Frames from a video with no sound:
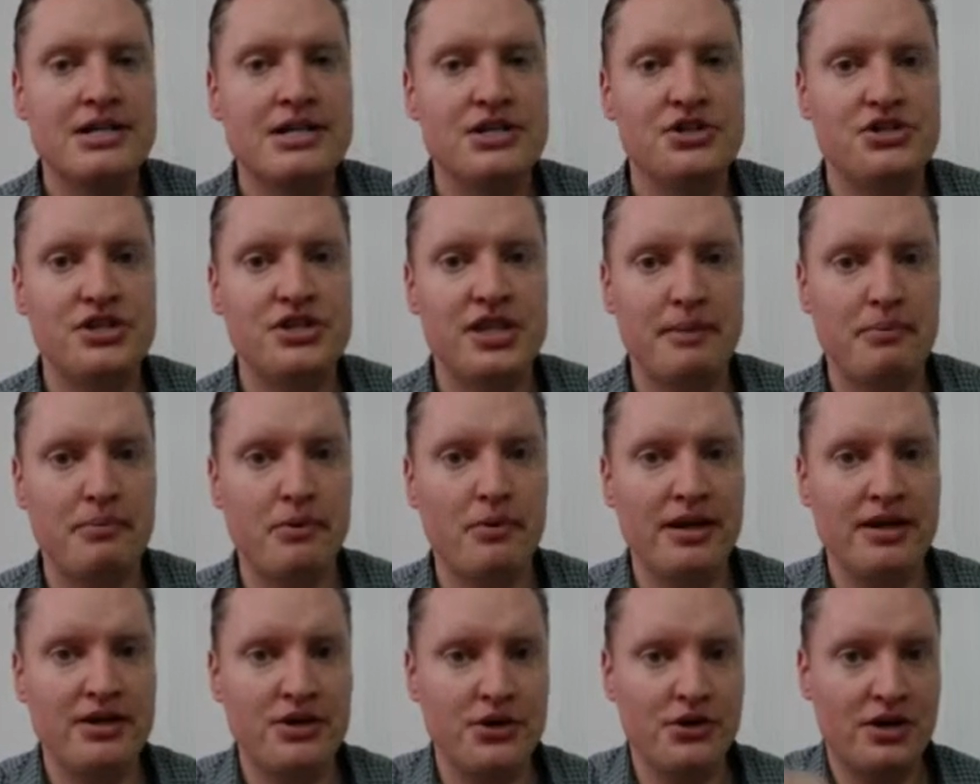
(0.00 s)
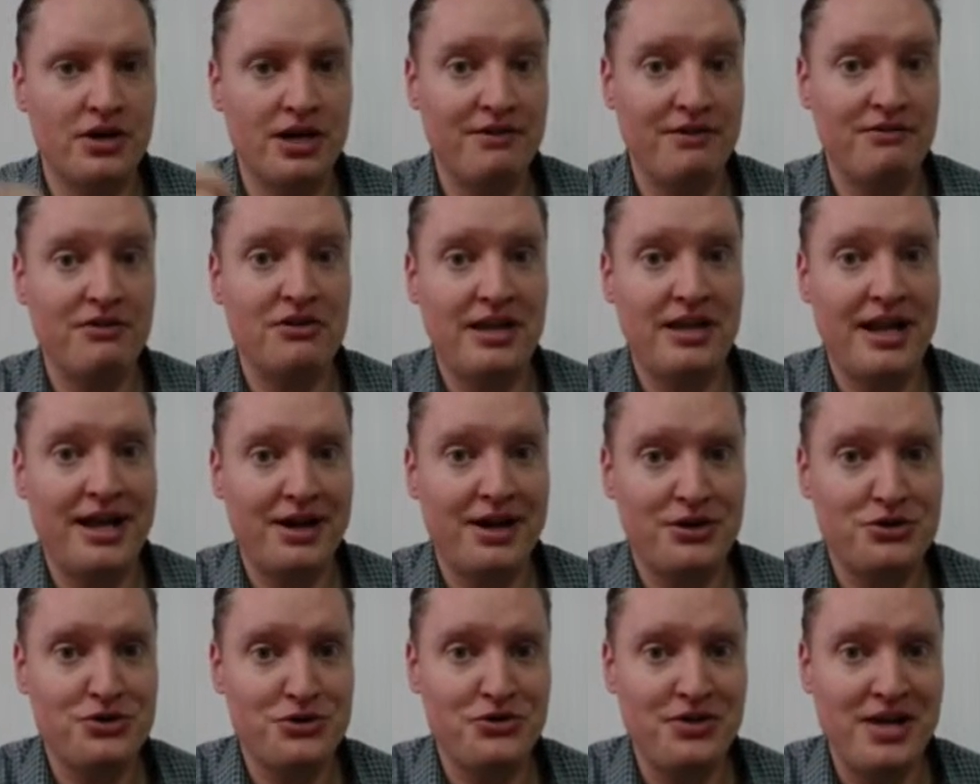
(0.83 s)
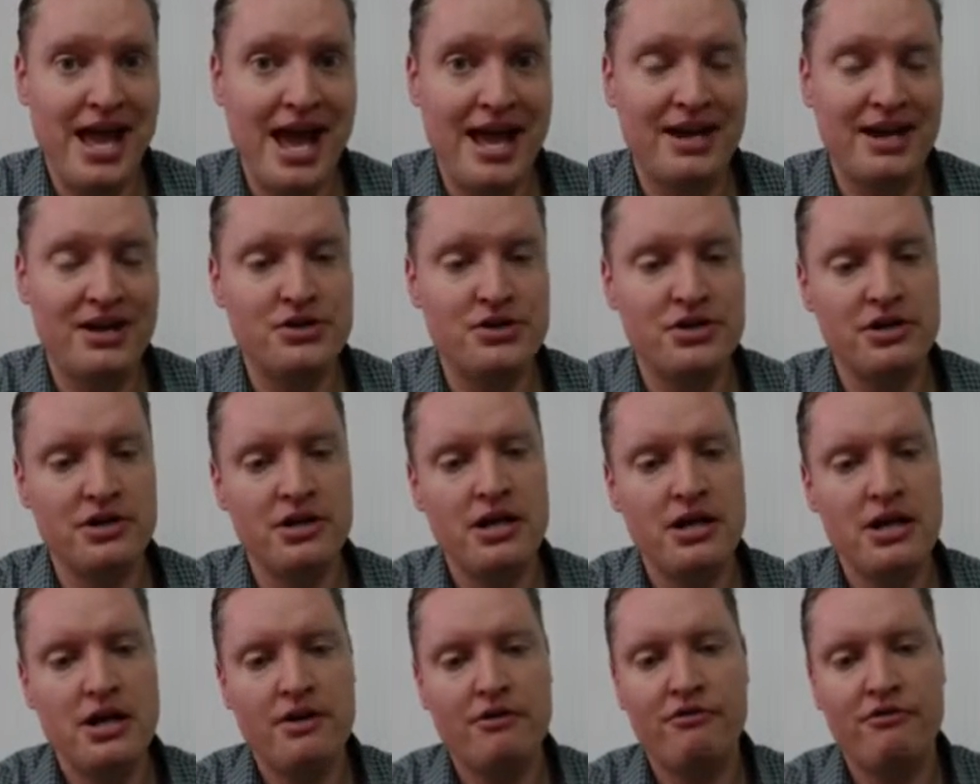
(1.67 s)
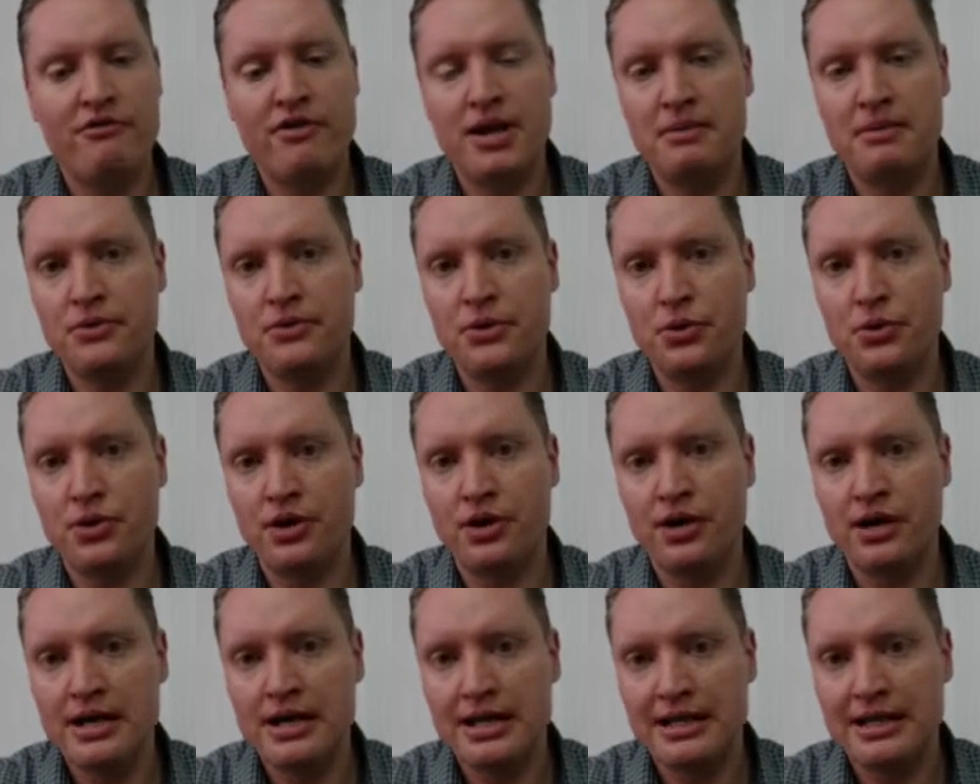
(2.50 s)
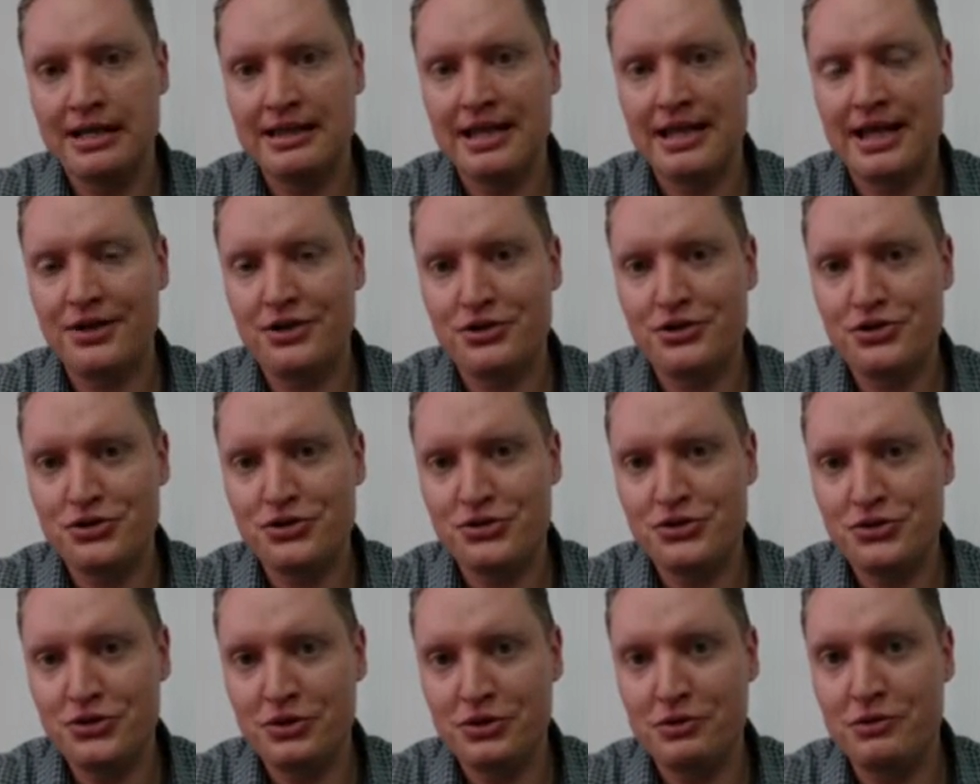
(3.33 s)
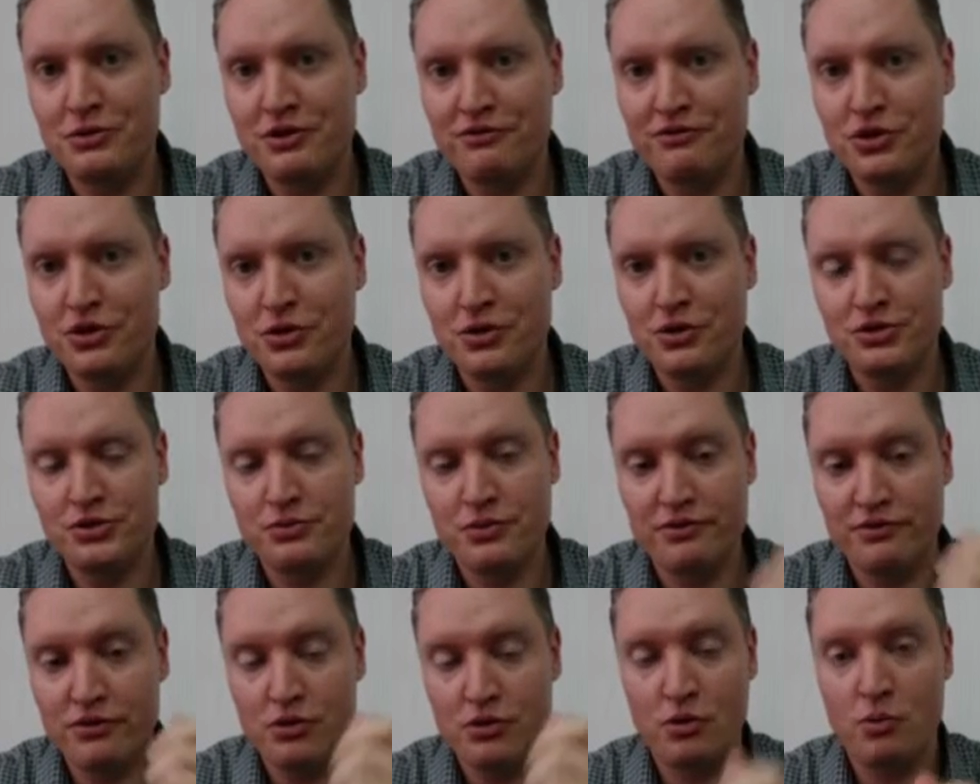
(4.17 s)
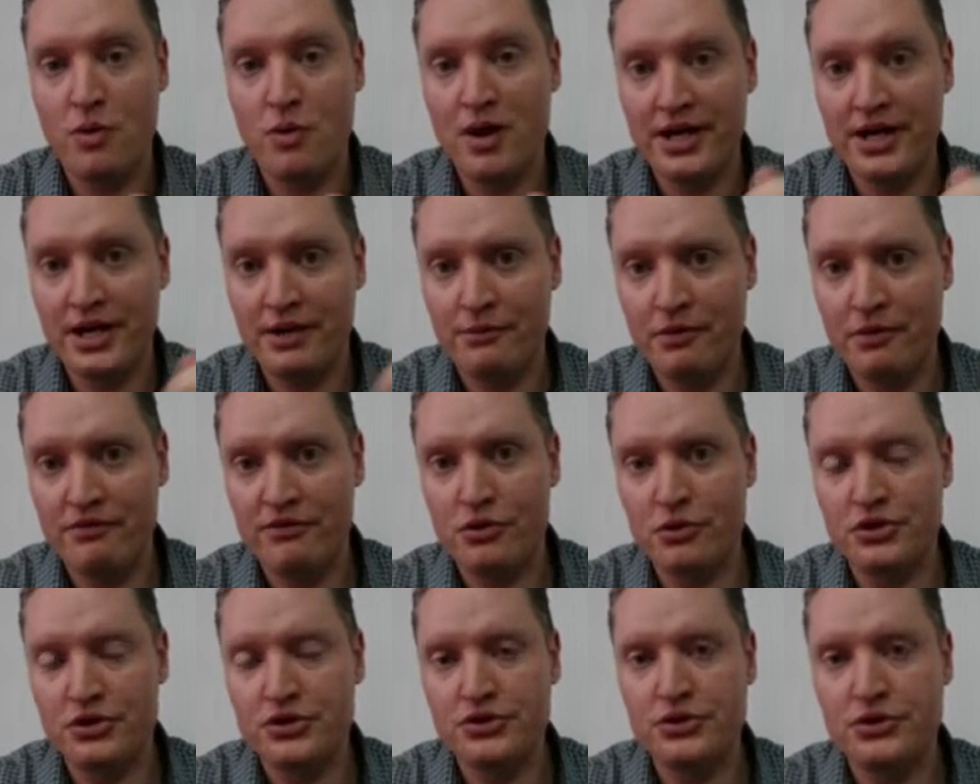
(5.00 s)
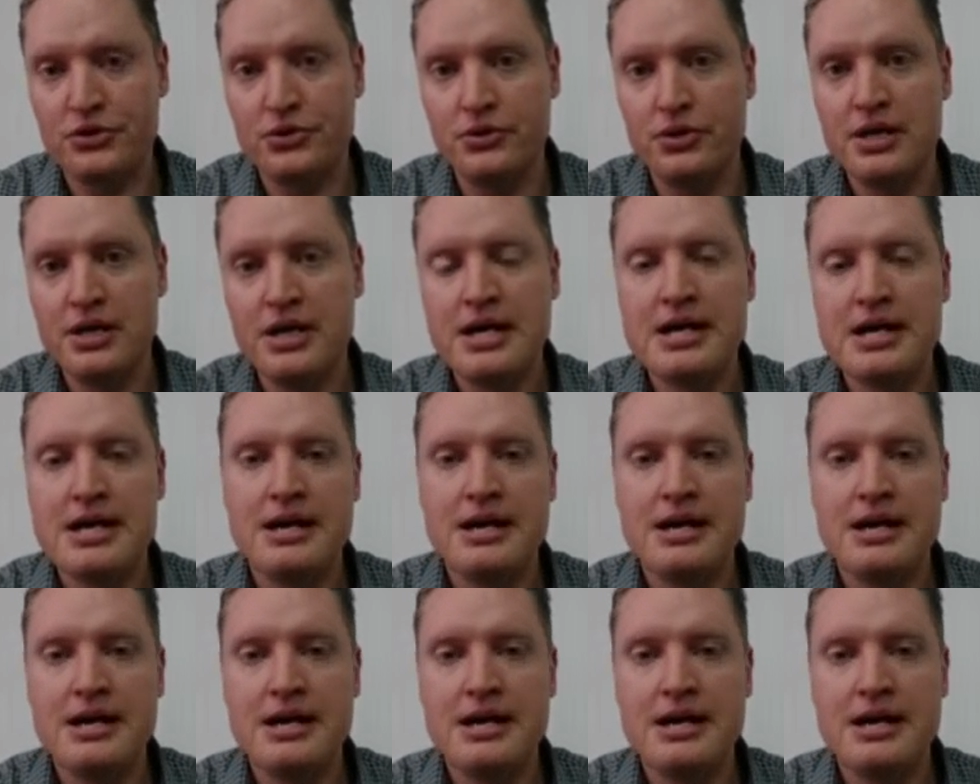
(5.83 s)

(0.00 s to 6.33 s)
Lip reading: separate your cover letter to the editor from your letters to the reviewers, reviewer 1 and reviewer 2,